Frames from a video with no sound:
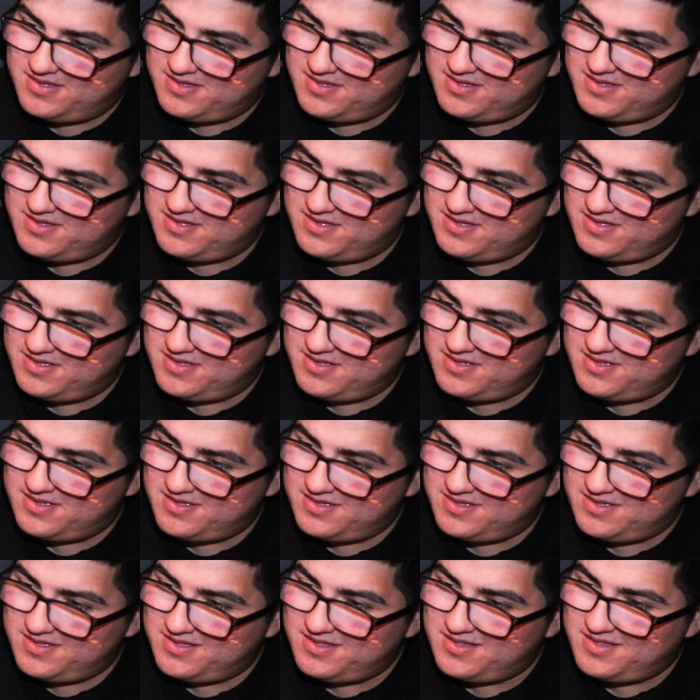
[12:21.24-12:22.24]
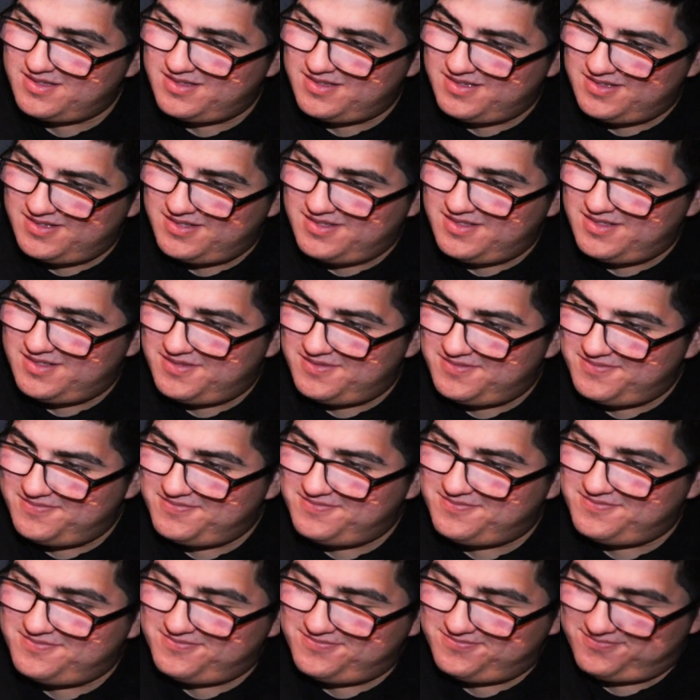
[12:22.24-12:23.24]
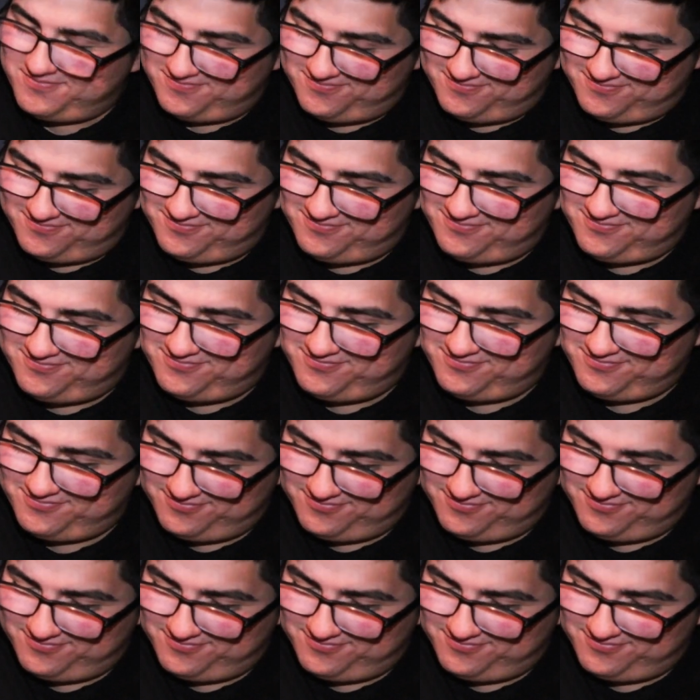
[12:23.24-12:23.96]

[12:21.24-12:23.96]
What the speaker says: No words are spoken by the person on screen.